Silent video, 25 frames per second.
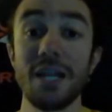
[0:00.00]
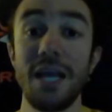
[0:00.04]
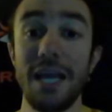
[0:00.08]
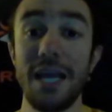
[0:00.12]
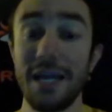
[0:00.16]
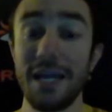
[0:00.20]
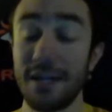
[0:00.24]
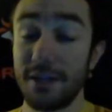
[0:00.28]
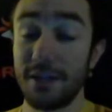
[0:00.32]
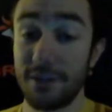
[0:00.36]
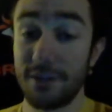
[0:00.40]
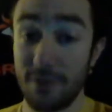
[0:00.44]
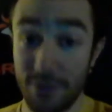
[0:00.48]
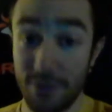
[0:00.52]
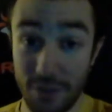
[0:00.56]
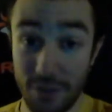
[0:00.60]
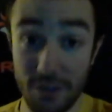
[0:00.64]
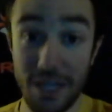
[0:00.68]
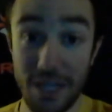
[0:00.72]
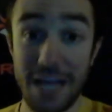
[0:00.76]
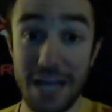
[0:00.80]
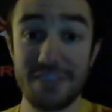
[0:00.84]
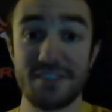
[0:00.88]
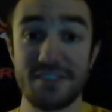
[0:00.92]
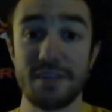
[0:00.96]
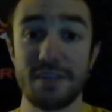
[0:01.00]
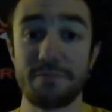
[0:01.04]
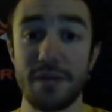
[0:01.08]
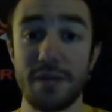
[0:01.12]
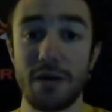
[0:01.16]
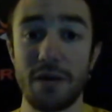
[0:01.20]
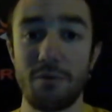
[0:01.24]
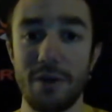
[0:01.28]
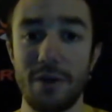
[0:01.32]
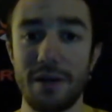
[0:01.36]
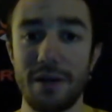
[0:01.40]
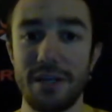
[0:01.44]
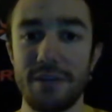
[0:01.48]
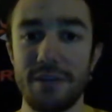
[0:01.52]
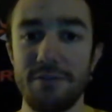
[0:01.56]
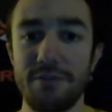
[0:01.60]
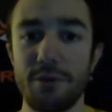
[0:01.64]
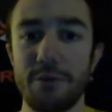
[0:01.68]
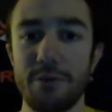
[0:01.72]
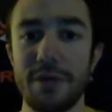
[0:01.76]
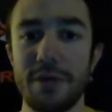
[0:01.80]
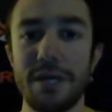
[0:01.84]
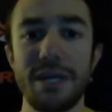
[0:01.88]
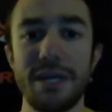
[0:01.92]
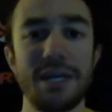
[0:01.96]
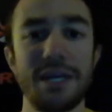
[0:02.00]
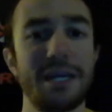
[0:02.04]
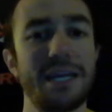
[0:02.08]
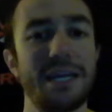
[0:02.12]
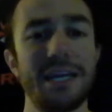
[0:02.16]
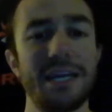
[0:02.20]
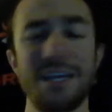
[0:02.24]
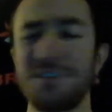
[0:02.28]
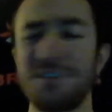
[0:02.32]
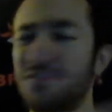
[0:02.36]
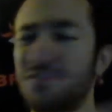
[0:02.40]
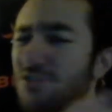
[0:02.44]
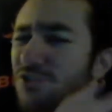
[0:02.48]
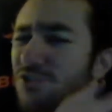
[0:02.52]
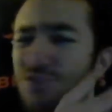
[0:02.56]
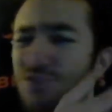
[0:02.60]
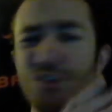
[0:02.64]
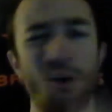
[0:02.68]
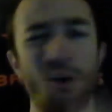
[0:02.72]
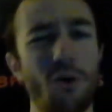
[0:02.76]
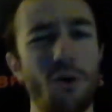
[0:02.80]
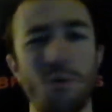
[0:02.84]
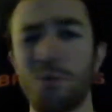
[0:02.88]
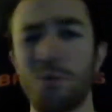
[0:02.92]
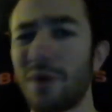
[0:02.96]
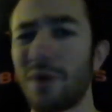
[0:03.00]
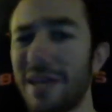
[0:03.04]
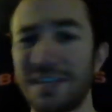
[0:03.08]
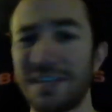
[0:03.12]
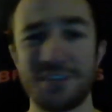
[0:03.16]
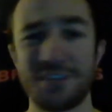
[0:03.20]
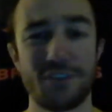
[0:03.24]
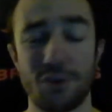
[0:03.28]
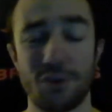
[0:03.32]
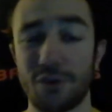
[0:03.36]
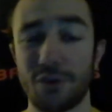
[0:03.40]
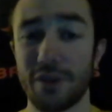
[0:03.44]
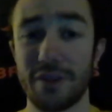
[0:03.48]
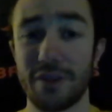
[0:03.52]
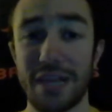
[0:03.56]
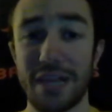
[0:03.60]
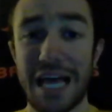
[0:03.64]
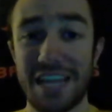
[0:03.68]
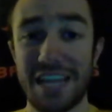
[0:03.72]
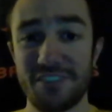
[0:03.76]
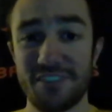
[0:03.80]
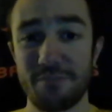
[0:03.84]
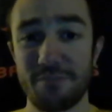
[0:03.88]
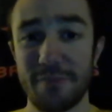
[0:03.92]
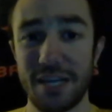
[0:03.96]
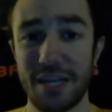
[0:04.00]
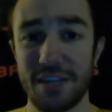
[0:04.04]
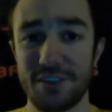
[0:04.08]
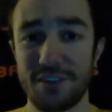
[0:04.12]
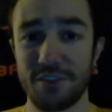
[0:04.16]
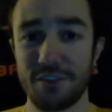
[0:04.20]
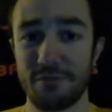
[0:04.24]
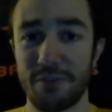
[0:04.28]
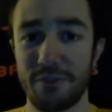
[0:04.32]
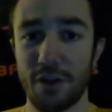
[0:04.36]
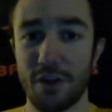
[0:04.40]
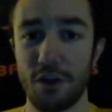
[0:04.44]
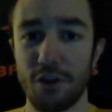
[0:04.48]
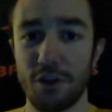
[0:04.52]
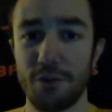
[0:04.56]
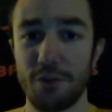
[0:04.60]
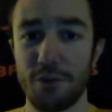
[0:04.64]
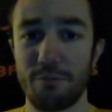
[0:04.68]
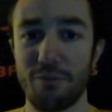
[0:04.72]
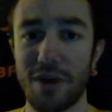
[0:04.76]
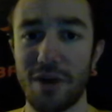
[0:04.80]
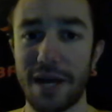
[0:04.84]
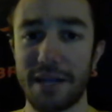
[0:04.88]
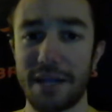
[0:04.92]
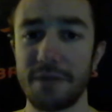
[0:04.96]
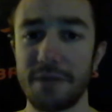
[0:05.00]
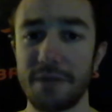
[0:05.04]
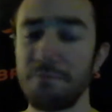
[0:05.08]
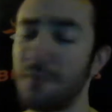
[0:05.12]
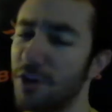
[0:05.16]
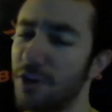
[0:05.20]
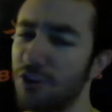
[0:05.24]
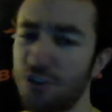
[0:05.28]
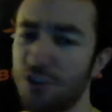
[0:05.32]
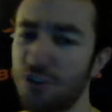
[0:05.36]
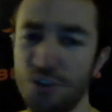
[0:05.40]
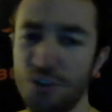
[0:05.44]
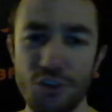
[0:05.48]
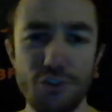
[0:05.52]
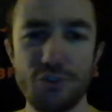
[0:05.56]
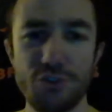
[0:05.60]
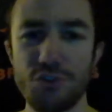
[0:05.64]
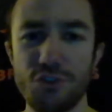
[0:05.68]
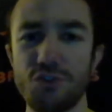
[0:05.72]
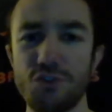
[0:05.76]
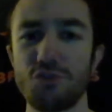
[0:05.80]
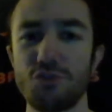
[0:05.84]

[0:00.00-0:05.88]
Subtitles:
And the last tip that I want to give you is don't wait until the last minute to fill out your bracket. Make sure you do